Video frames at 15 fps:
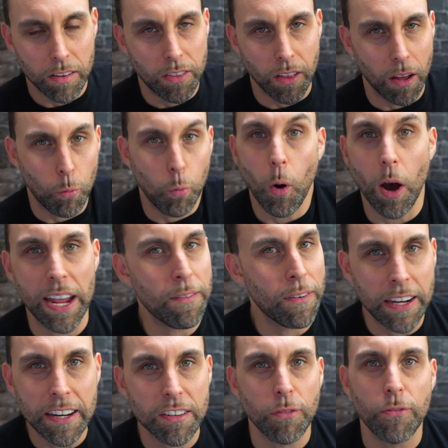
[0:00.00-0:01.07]
what even
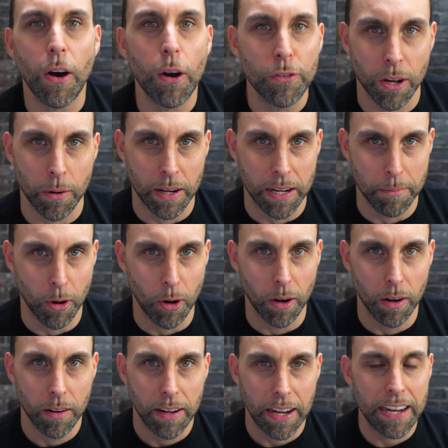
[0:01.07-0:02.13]
is a photo anymore?
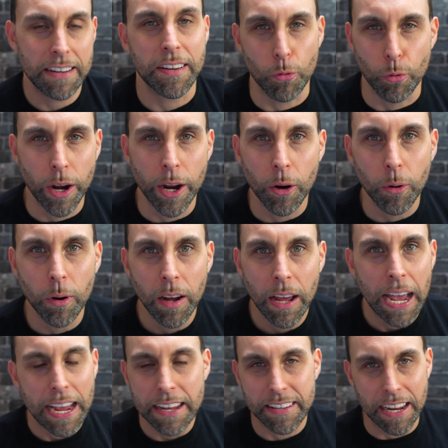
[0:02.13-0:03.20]
Is it real?
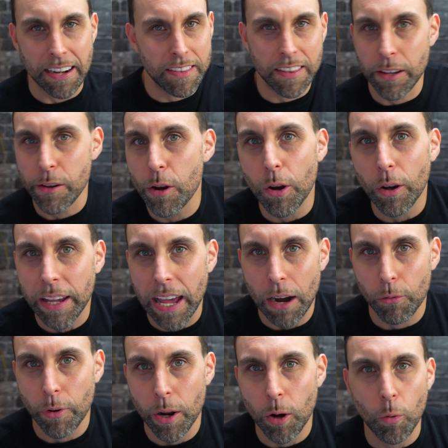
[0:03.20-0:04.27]
Is anything you look at
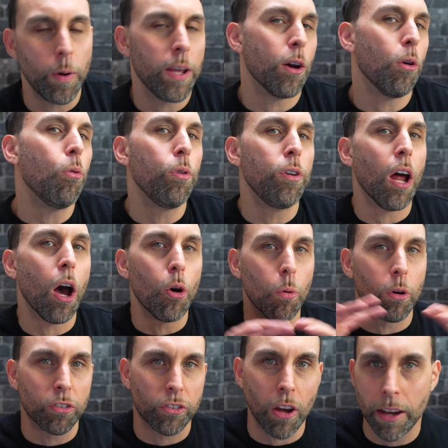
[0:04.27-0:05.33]
real? We all know
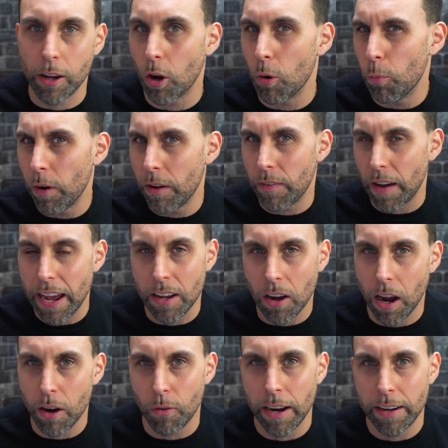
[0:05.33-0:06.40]
what's going on with AI
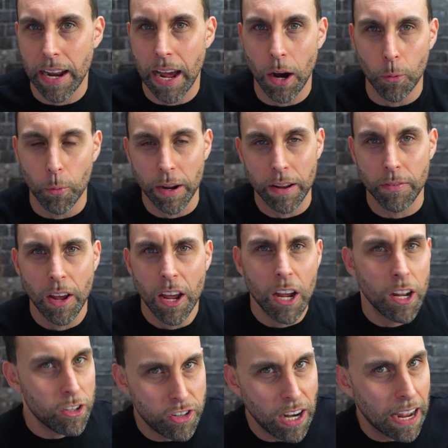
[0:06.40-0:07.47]
right now, with
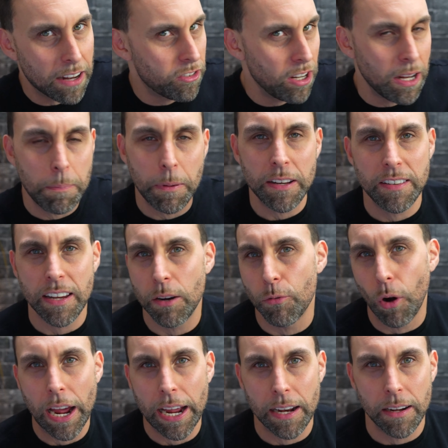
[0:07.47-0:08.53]
ChatGPT
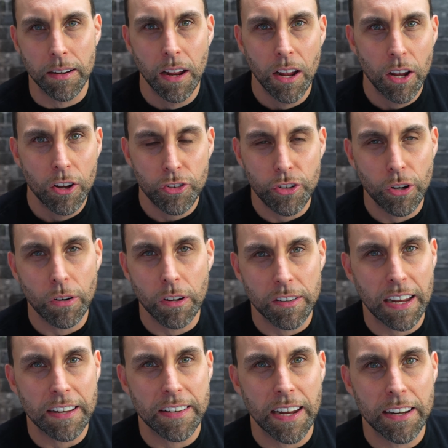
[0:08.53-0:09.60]
writing students'
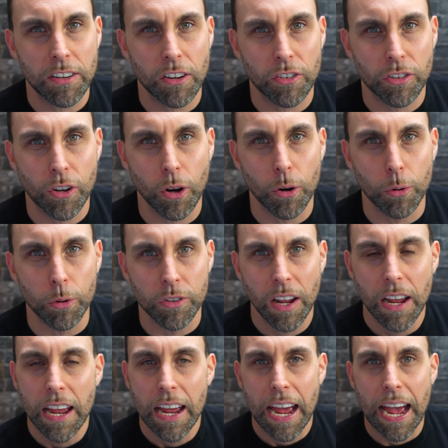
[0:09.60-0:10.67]
essays at schools,
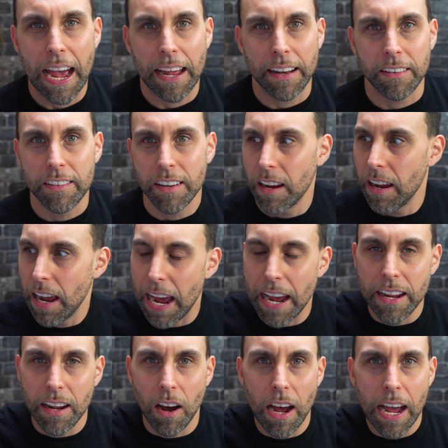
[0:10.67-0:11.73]
and
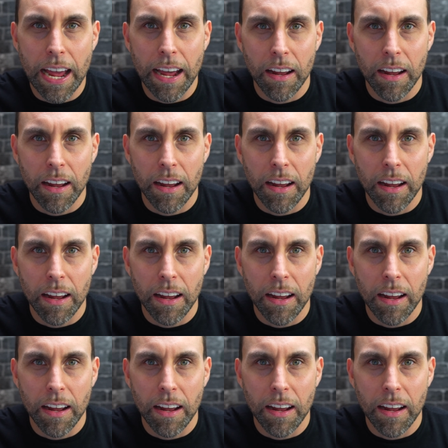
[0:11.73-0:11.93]
AI